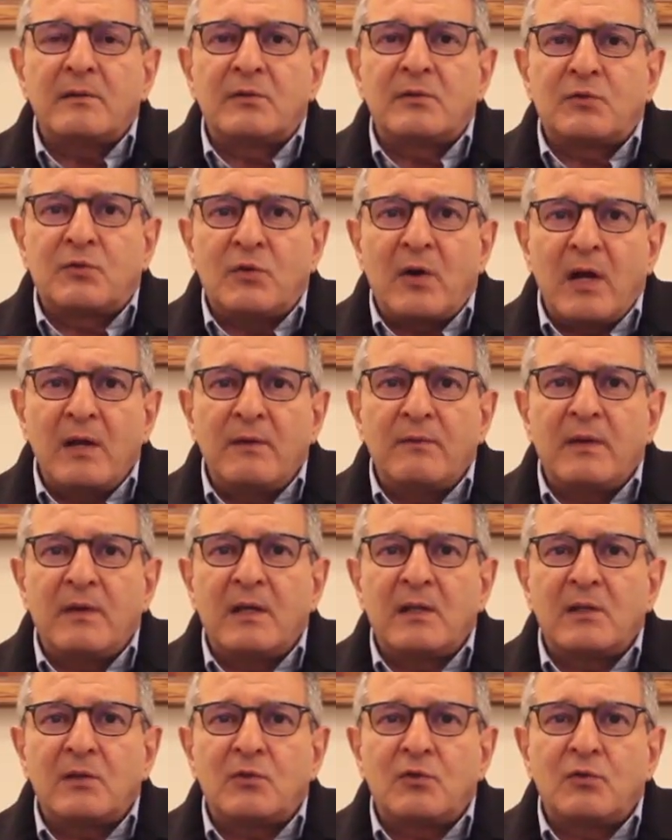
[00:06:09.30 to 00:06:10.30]

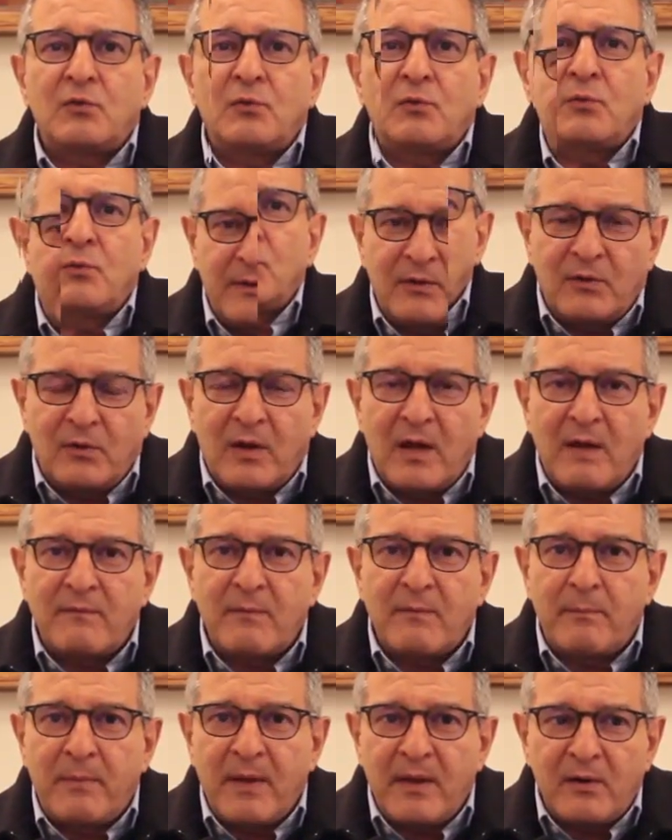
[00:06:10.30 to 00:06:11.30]
striving to have
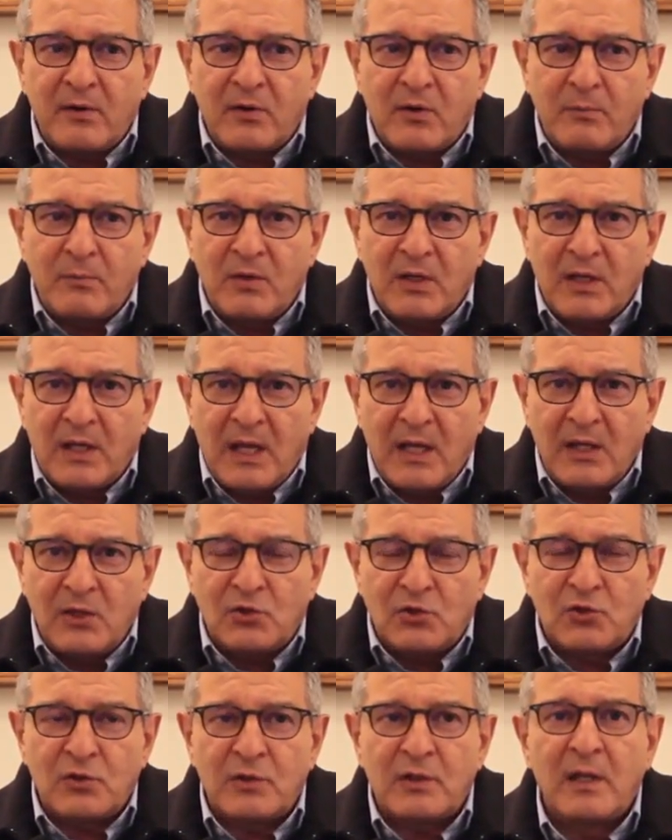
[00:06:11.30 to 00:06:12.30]
a better
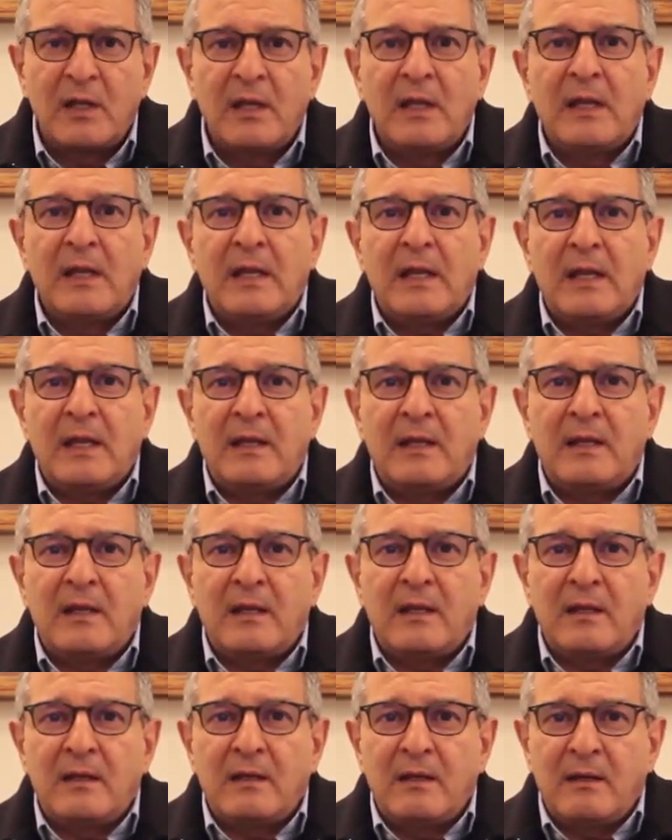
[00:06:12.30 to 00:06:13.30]
communication
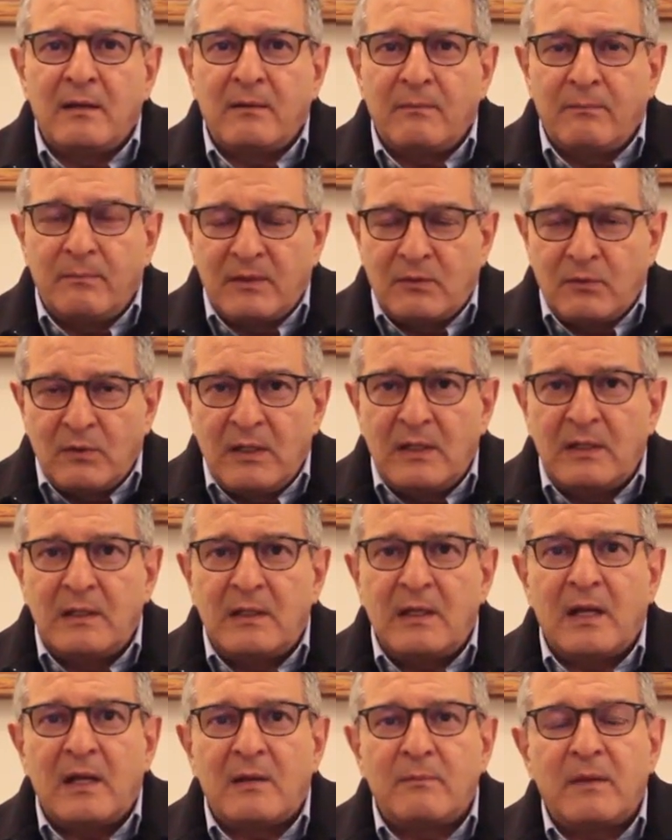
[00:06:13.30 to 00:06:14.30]
between
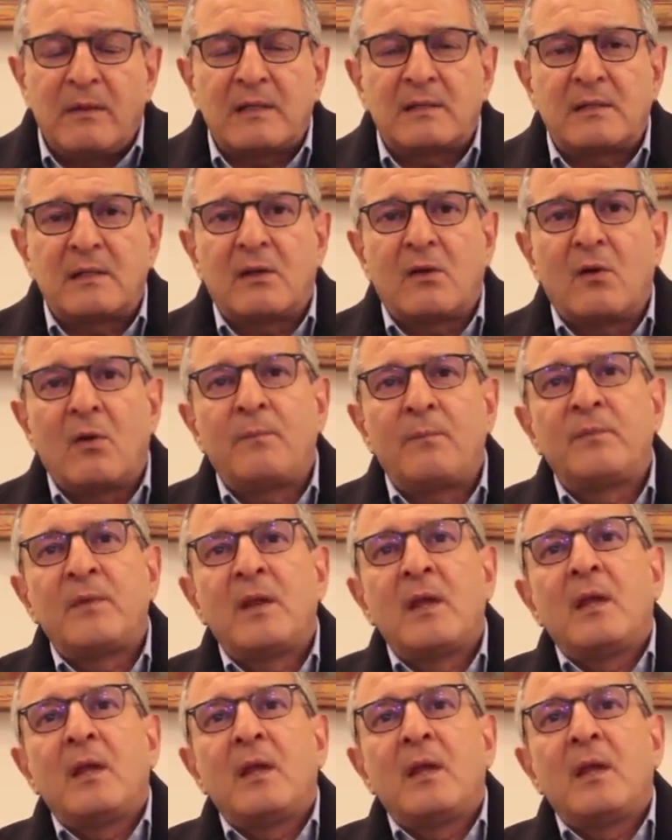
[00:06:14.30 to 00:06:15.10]
India and Mexico